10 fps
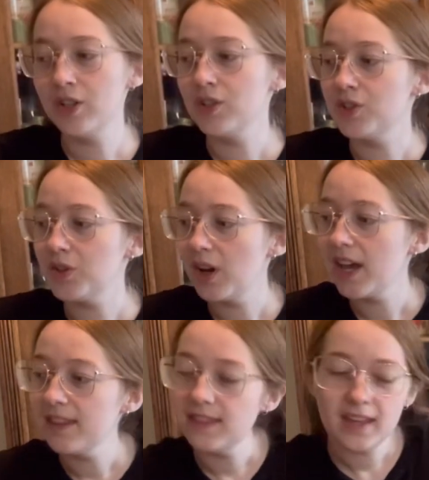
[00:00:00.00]
So
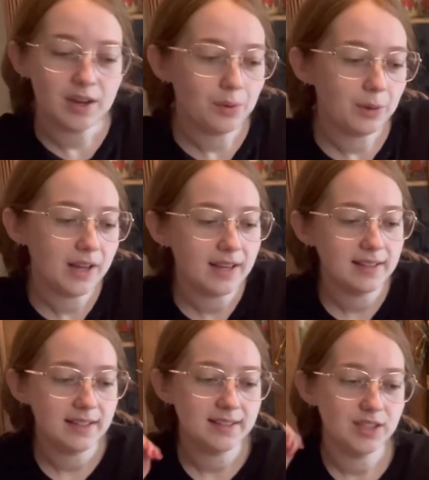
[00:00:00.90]
I think while I
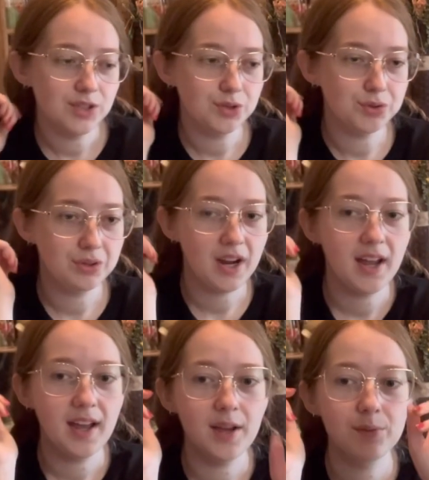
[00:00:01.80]
let these
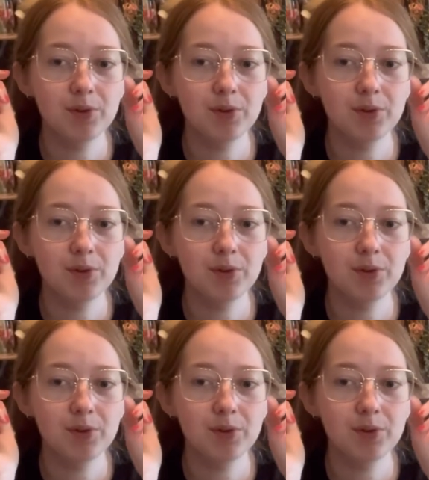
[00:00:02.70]
dry, I'm